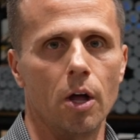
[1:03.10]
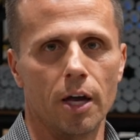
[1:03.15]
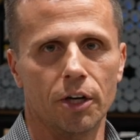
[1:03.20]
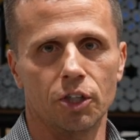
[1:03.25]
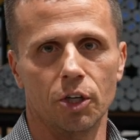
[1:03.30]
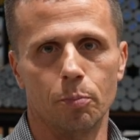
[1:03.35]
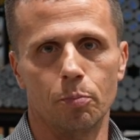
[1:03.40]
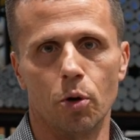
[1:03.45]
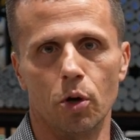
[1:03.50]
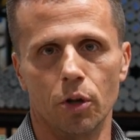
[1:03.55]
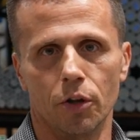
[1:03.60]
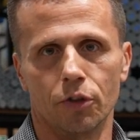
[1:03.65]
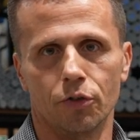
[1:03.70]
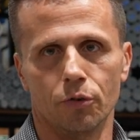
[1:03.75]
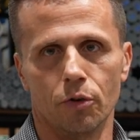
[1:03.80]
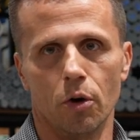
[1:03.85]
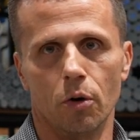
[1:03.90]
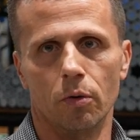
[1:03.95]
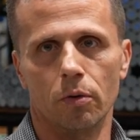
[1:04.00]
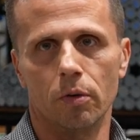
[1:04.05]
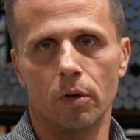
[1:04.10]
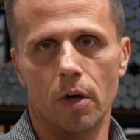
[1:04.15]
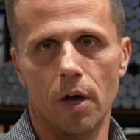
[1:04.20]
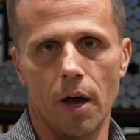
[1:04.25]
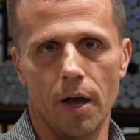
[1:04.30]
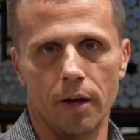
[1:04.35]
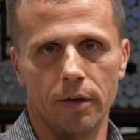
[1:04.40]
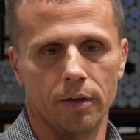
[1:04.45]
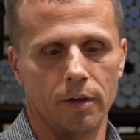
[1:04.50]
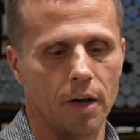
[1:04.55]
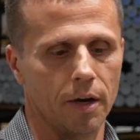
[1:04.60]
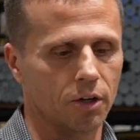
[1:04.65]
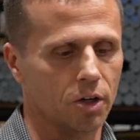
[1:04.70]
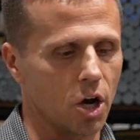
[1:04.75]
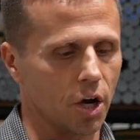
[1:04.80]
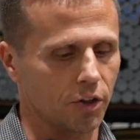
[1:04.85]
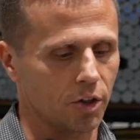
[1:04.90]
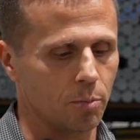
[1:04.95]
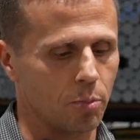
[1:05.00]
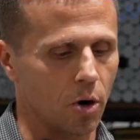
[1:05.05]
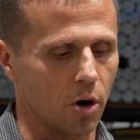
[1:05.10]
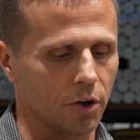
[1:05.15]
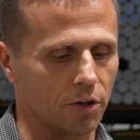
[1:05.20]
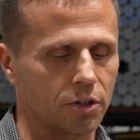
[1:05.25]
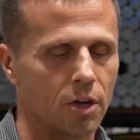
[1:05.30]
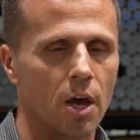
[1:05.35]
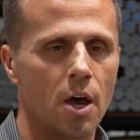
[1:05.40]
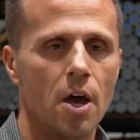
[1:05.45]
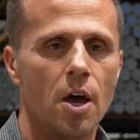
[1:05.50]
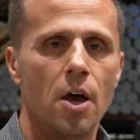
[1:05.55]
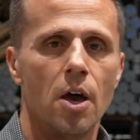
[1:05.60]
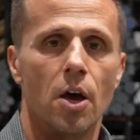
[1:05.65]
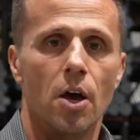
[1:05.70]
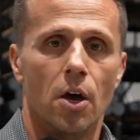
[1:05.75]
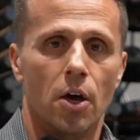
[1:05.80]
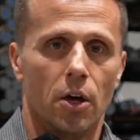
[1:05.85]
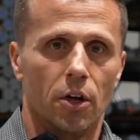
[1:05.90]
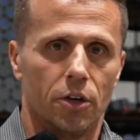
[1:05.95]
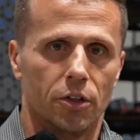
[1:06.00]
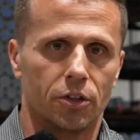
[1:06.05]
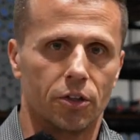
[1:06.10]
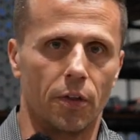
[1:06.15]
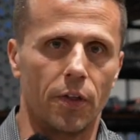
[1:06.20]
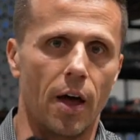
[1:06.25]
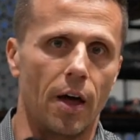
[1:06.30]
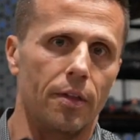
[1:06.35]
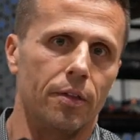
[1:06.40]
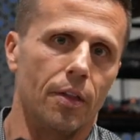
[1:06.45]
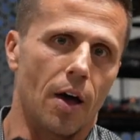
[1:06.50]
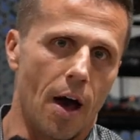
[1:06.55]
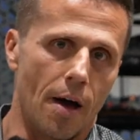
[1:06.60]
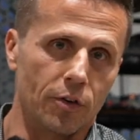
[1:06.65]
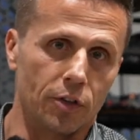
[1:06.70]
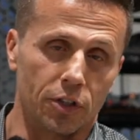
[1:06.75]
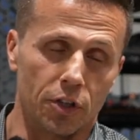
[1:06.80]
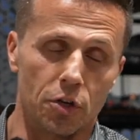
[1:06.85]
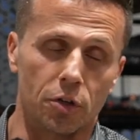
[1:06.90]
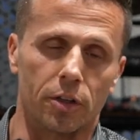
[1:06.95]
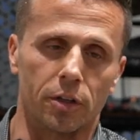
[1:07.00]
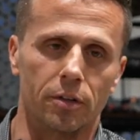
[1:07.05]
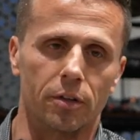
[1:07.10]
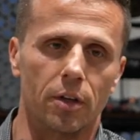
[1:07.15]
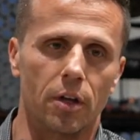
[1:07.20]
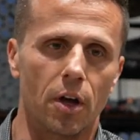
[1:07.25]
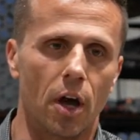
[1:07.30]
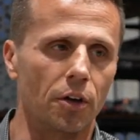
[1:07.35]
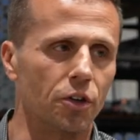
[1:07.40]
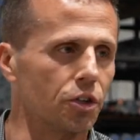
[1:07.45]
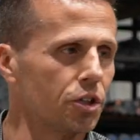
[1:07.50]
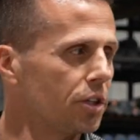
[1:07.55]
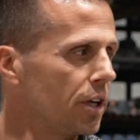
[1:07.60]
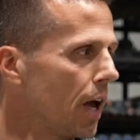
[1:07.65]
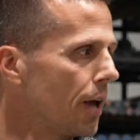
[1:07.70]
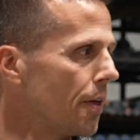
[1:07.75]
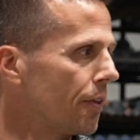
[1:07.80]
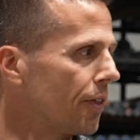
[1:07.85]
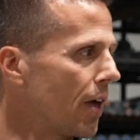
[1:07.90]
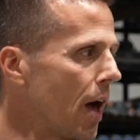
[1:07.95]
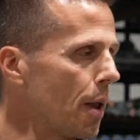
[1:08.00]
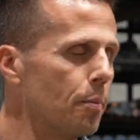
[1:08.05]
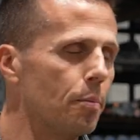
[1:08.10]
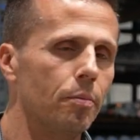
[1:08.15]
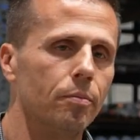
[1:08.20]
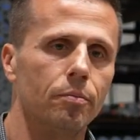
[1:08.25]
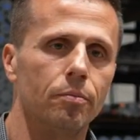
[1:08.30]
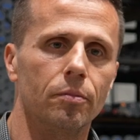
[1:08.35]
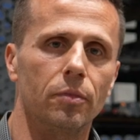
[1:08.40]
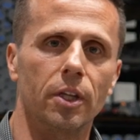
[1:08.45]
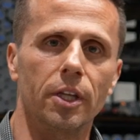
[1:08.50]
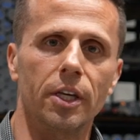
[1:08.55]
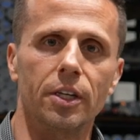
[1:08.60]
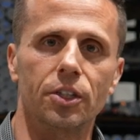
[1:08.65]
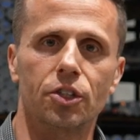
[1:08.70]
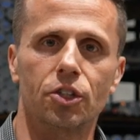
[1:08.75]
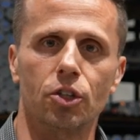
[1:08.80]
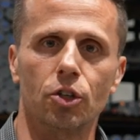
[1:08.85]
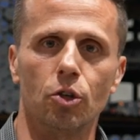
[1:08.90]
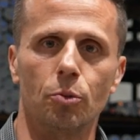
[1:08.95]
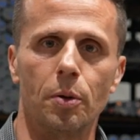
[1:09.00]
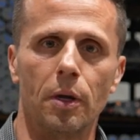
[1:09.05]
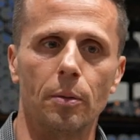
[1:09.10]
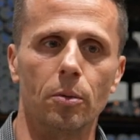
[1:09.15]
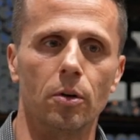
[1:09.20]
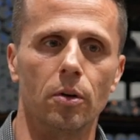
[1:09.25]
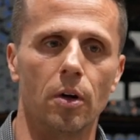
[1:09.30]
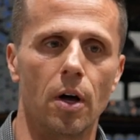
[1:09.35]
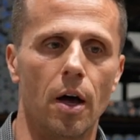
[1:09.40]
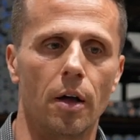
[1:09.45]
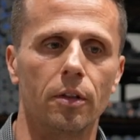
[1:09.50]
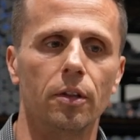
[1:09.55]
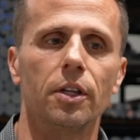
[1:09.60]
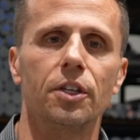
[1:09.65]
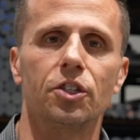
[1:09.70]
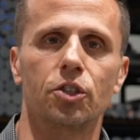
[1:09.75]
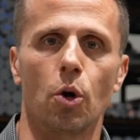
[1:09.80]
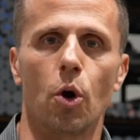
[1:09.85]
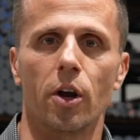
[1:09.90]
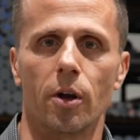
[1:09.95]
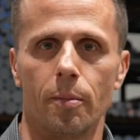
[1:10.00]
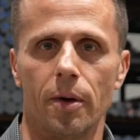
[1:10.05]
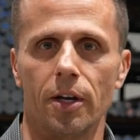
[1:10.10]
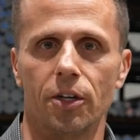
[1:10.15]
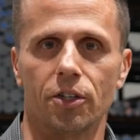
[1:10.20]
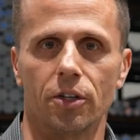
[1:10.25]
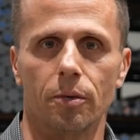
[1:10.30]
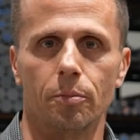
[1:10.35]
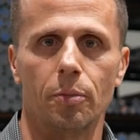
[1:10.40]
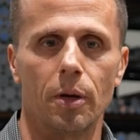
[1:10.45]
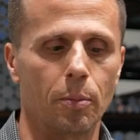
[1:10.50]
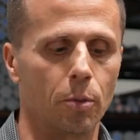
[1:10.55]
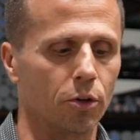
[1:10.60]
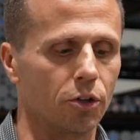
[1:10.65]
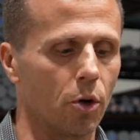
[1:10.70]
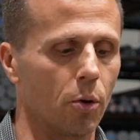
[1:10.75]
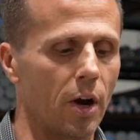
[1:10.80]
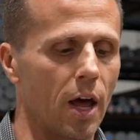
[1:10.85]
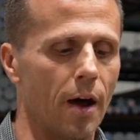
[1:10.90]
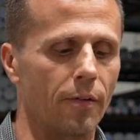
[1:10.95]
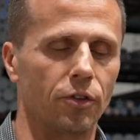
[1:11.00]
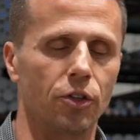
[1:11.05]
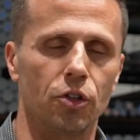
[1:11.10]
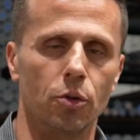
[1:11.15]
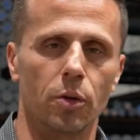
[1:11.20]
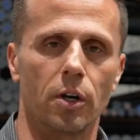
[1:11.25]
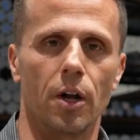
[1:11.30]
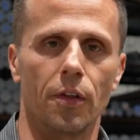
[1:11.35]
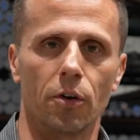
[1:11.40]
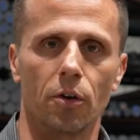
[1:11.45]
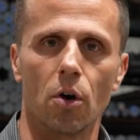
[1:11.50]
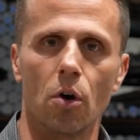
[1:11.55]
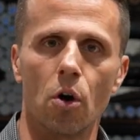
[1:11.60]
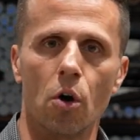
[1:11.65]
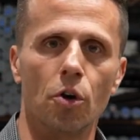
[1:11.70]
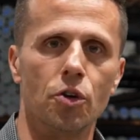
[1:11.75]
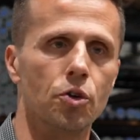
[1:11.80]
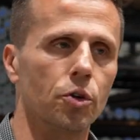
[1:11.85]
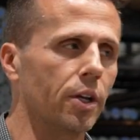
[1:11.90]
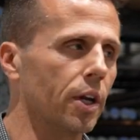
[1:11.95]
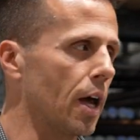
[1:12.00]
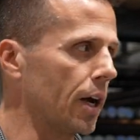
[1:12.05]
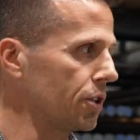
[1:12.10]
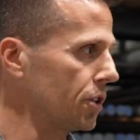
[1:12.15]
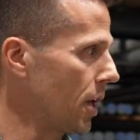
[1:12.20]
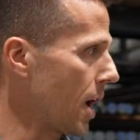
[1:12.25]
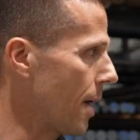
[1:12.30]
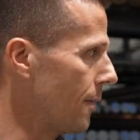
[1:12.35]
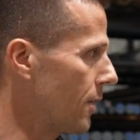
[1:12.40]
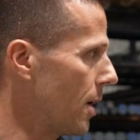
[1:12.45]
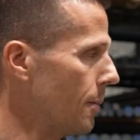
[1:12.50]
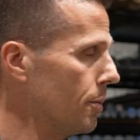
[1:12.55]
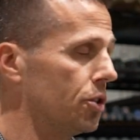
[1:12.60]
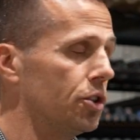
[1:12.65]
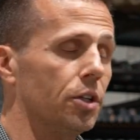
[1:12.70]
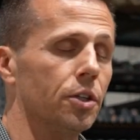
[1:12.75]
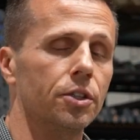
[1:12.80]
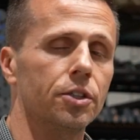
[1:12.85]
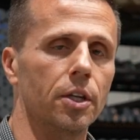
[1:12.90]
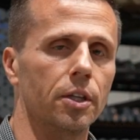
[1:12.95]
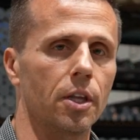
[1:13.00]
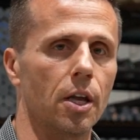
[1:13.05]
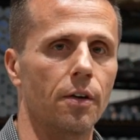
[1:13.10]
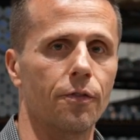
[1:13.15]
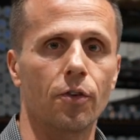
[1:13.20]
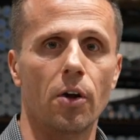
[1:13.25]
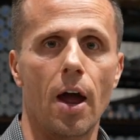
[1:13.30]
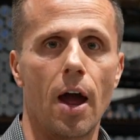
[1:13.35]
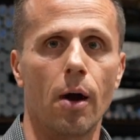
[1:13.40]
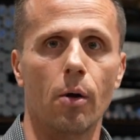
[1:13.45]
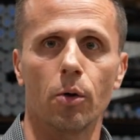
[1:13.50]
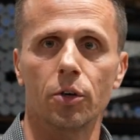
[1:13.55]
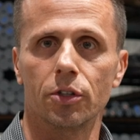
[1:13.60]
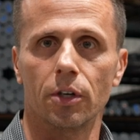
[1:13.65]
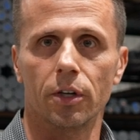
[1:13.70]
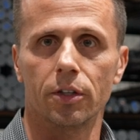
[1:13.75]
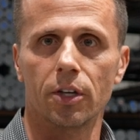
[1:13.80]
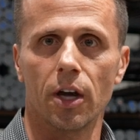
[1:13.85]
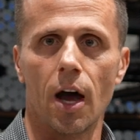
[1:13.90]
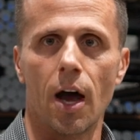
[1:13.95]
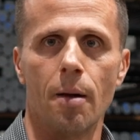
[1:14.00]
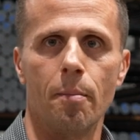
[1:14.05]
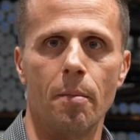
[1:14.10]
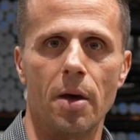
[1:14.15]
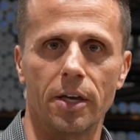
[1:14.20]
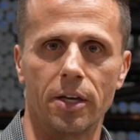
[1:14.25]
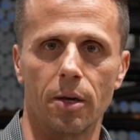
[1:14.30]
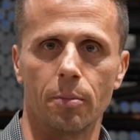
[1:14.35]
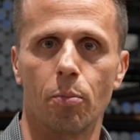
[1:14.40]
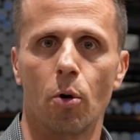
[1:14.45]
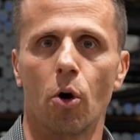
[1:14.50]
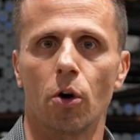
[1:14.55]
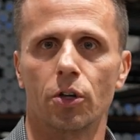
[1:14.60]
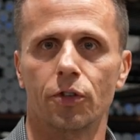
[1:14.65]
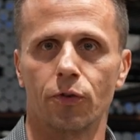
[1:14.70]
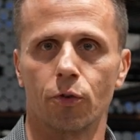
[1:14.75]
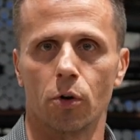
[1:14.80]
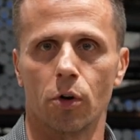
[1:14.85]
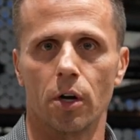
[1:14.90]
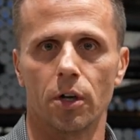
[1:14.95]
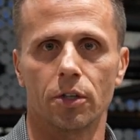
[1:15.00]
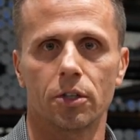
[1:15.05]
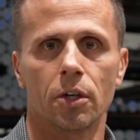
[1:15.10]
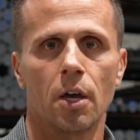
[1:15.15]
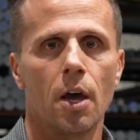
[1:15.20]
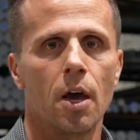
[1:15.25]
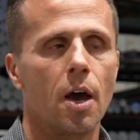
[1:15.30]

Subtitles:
actually pull it through and cut the parts. So that, obviously you can understand that leads to automation. People don't have to do it on their own. You could actually have that machine sit there for hours at a time making parts for us.